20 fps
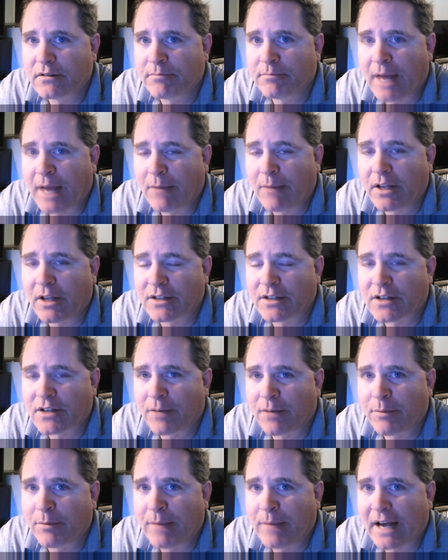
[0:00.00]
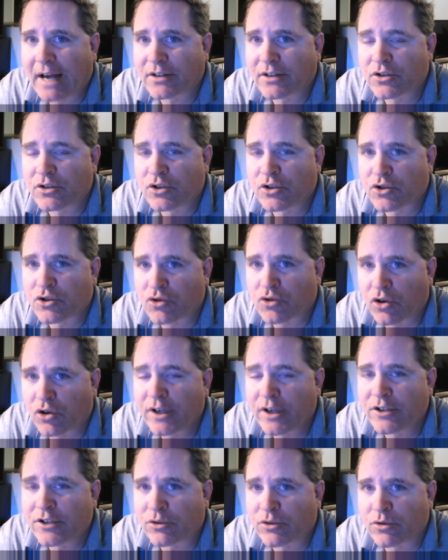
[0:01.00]
Babylon's coming back to
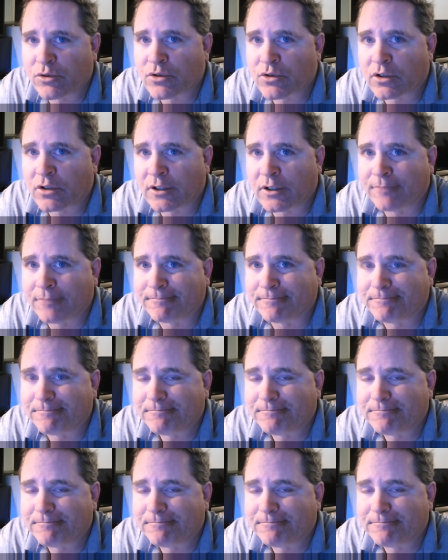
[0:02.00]
destroy Jerusalem.